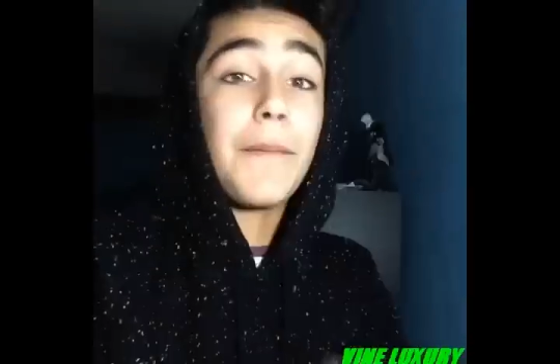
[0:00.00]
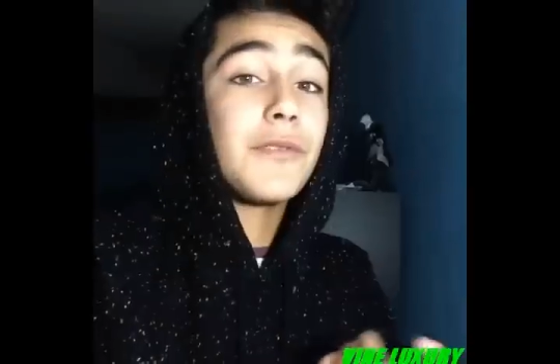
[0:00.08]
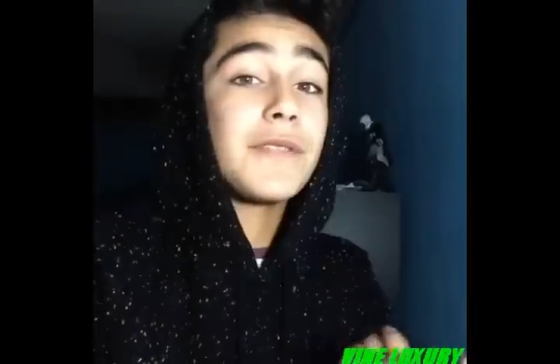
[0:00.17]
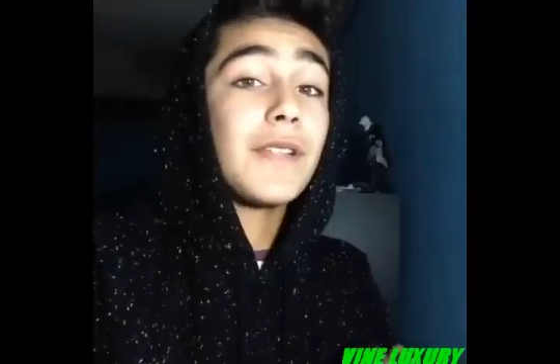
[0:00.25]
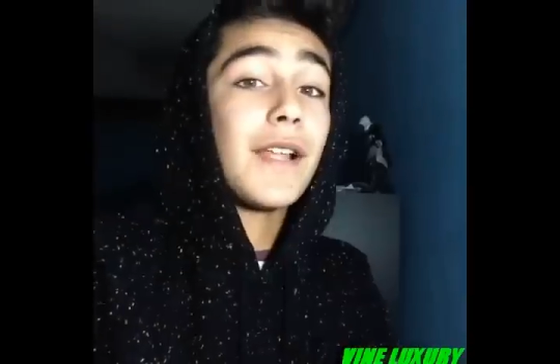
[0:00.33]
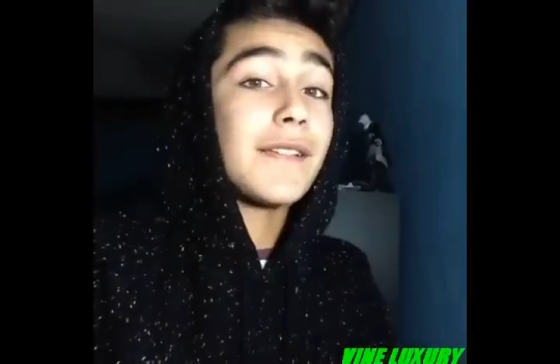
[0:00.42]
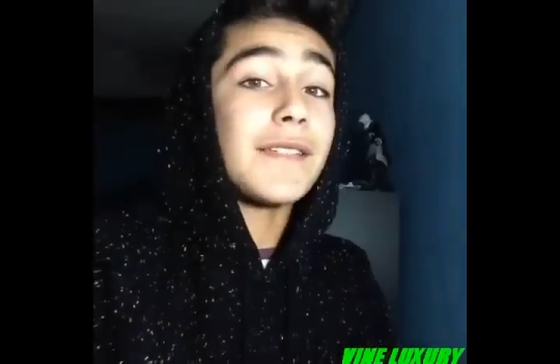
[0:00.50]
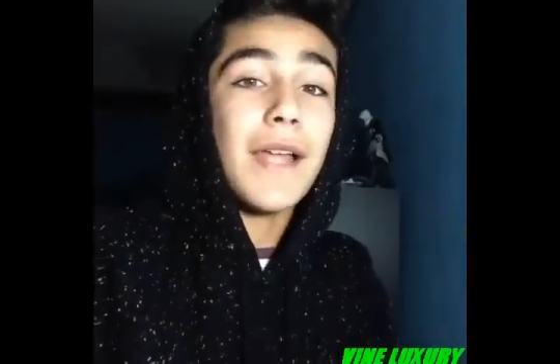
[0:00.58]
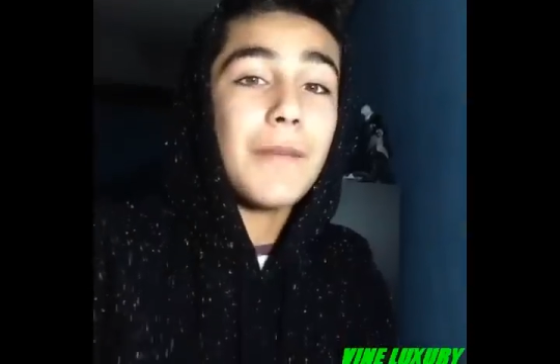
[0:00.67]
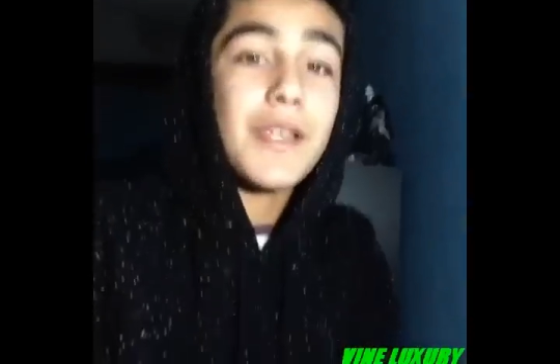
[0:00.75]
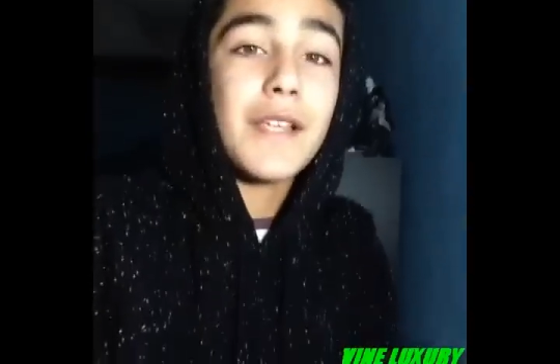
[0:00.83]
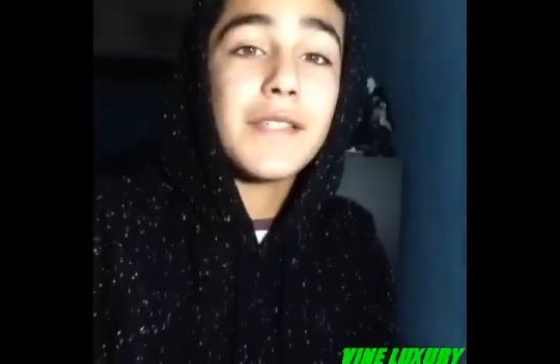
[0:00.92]
I post a lot of
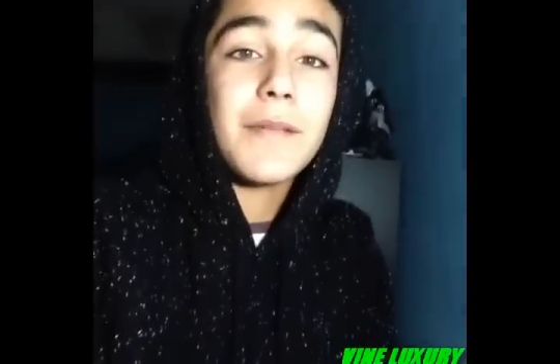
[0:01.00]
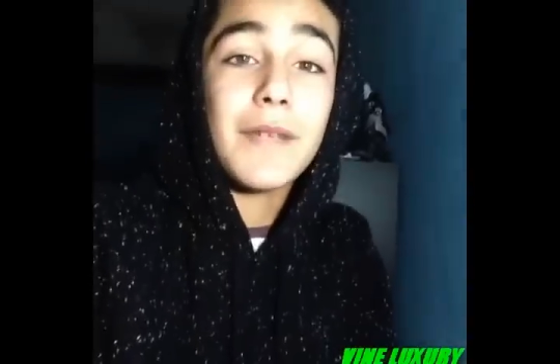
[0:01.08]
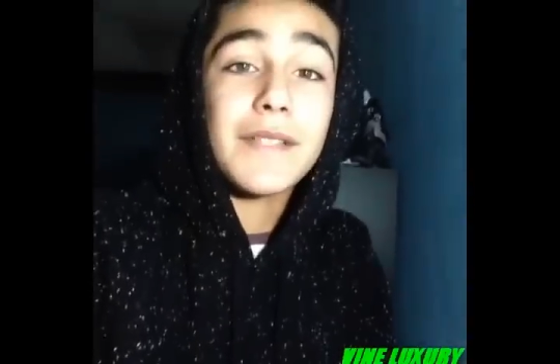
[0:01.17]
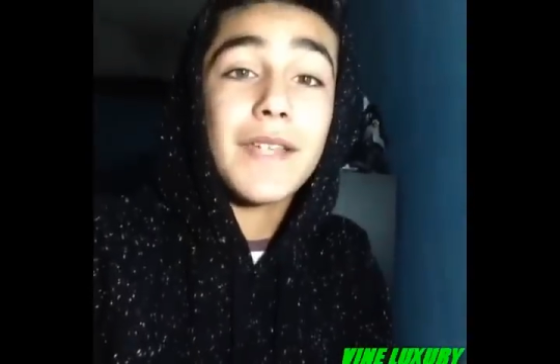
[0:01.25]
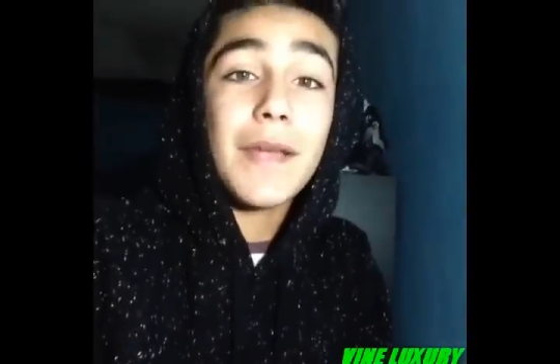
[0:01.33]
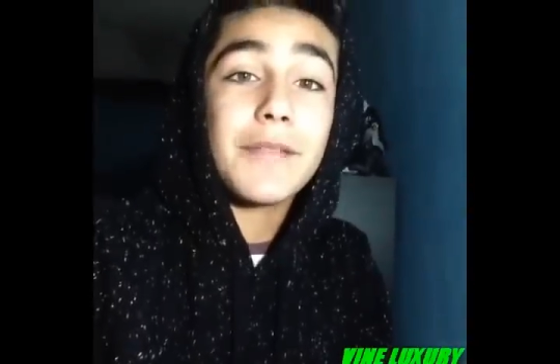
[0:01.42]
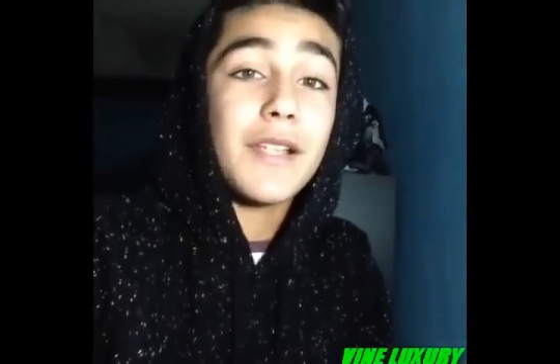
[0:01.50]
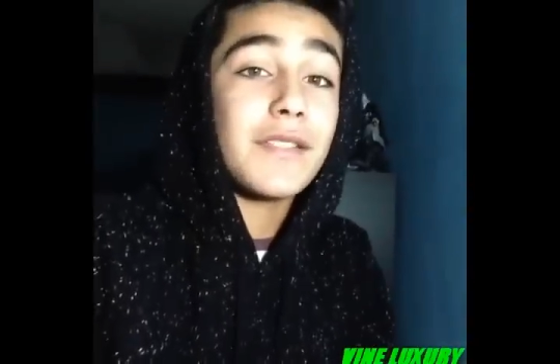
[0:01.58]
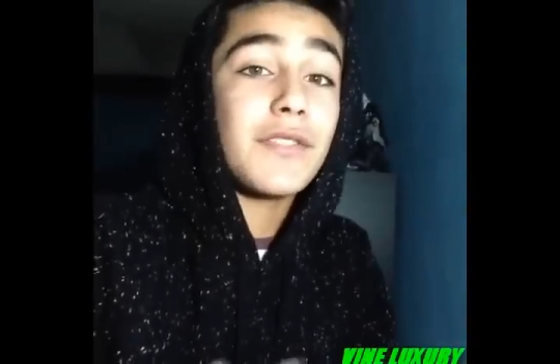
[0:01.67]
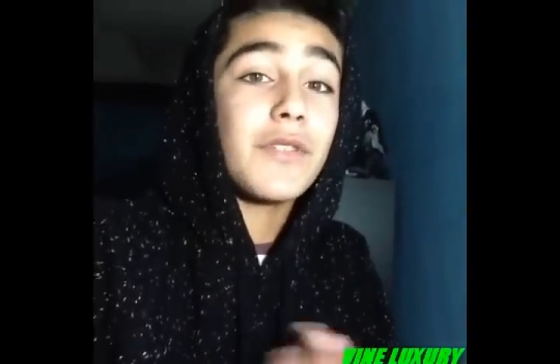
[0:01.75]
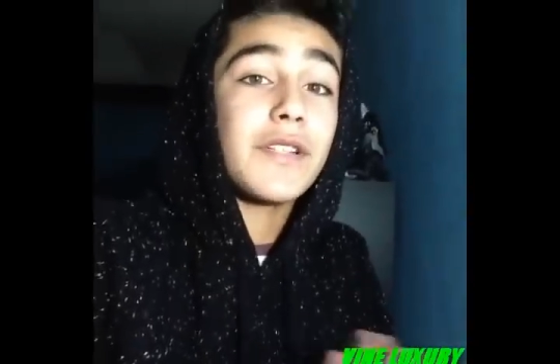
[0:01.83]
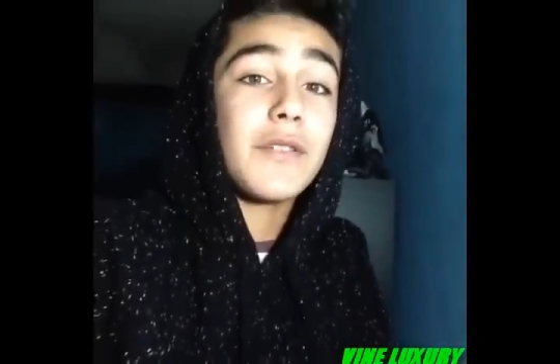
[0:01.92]
Snapchats in my Snapchat
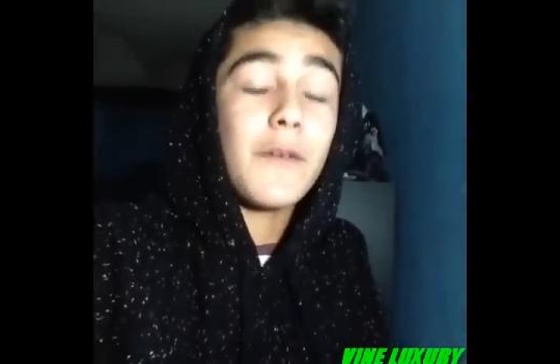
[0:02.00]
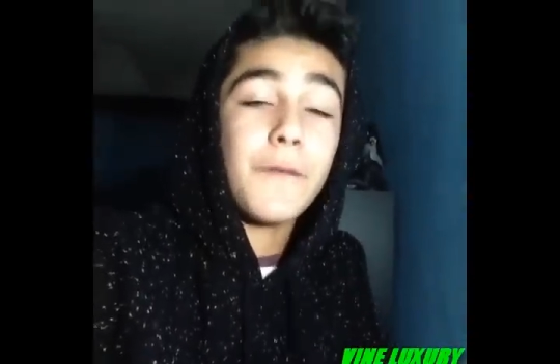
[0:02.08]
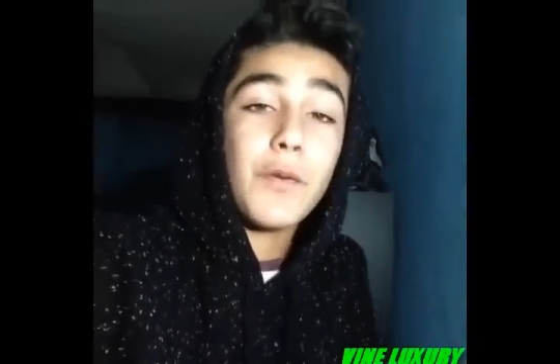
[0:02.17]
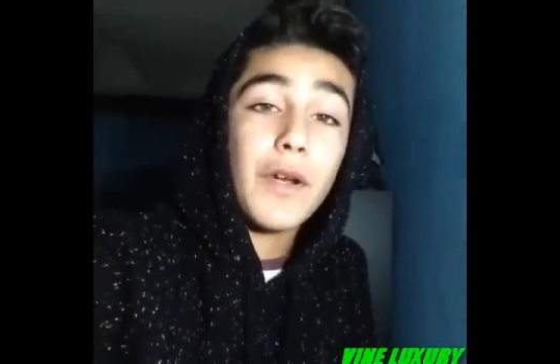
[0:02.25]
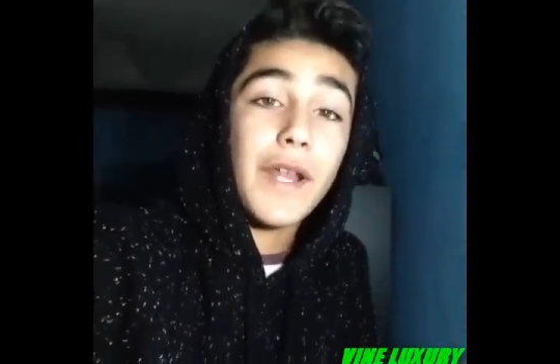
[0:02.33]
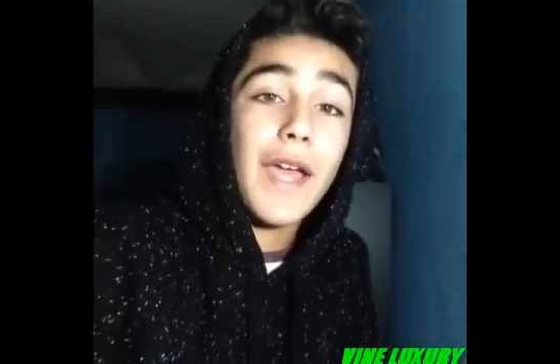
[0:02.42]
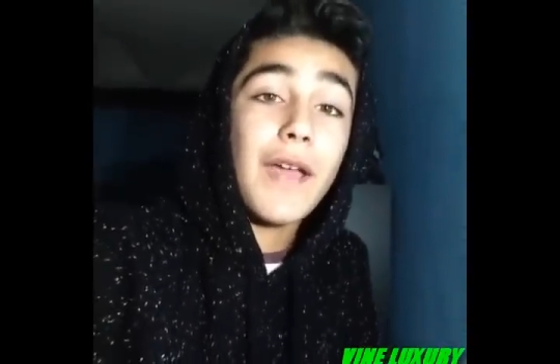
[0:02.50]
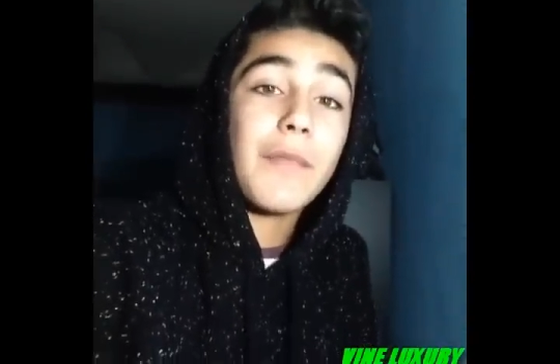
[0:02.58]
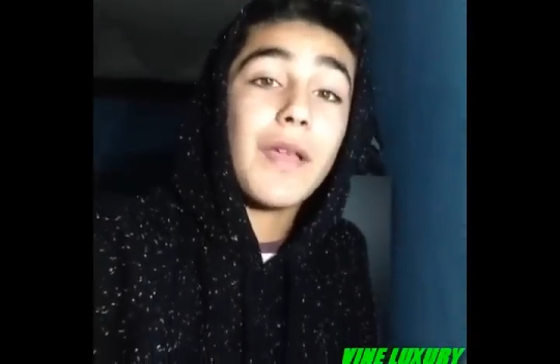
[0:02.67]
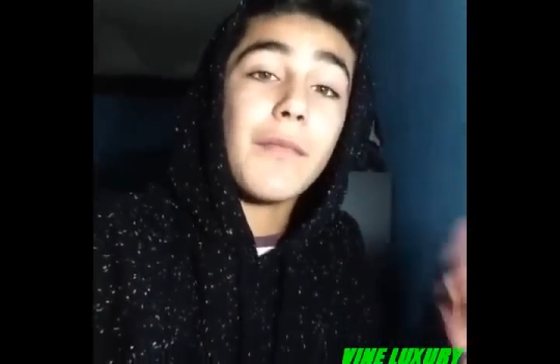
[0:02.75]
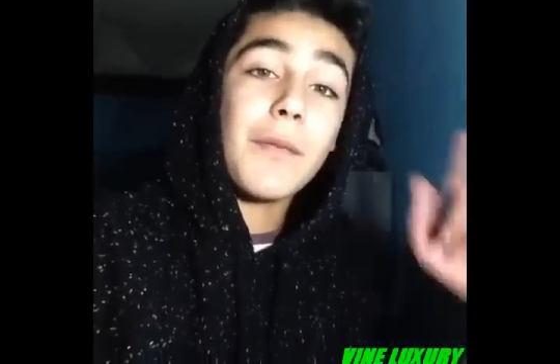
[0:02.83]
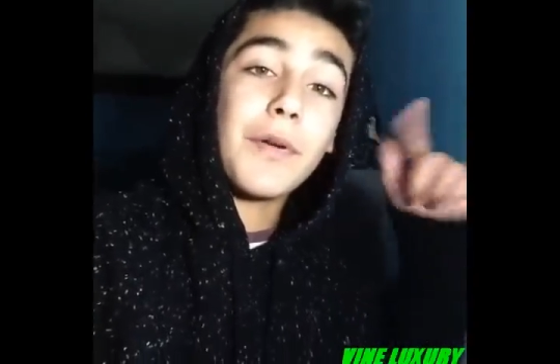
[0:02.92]
story, so if you want to add me,
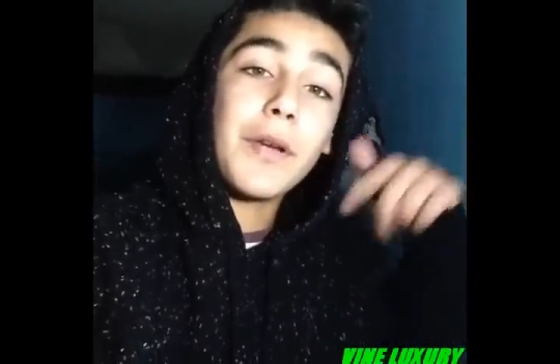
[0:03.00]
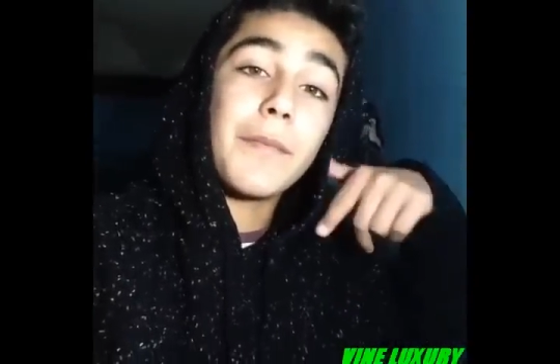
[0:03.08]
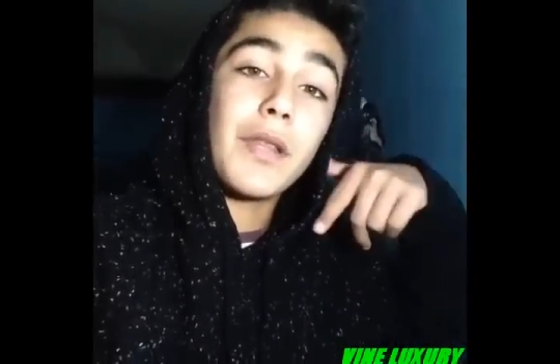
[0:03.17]
I'm going to put it